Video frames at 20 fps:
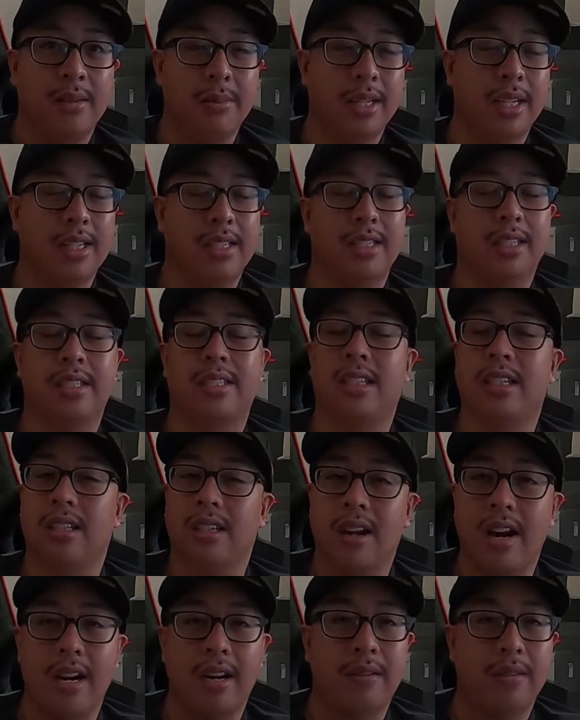because there's a
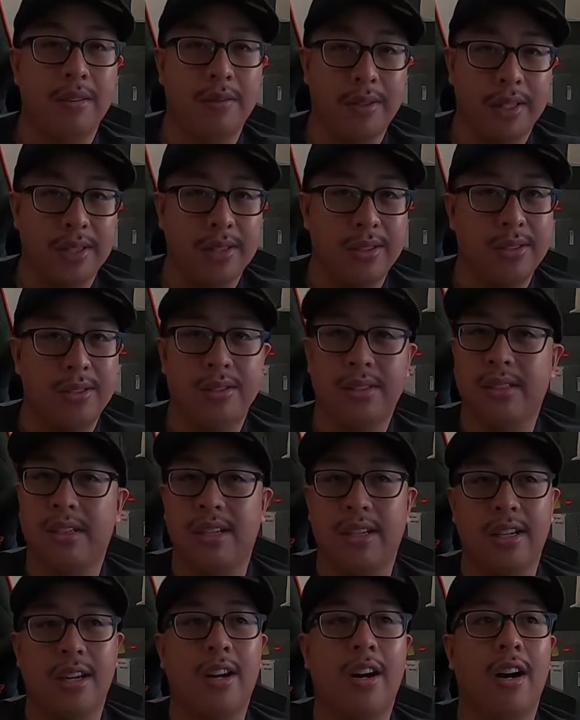lot of reviews
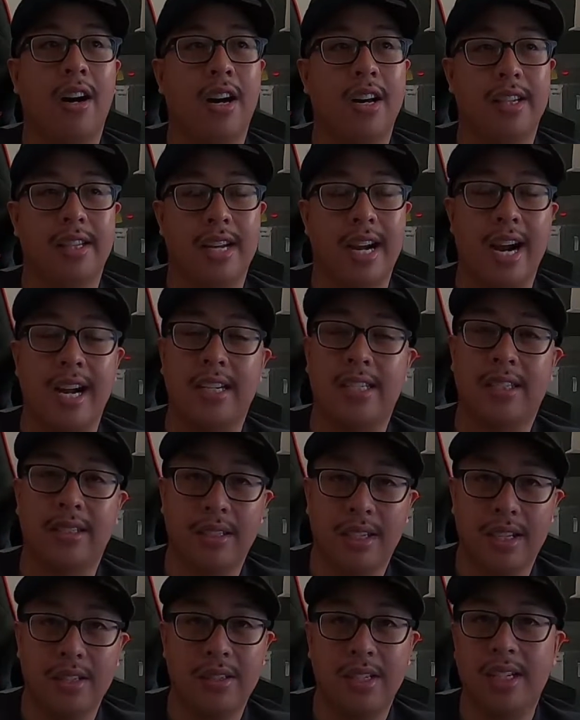on the
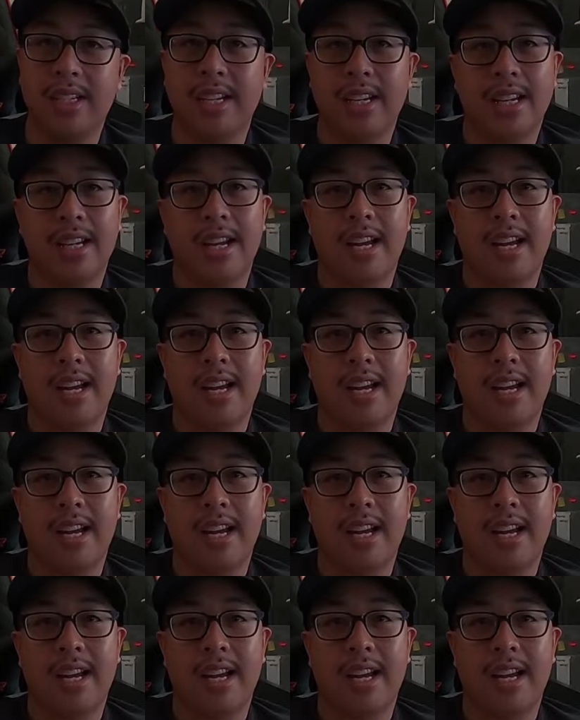IS300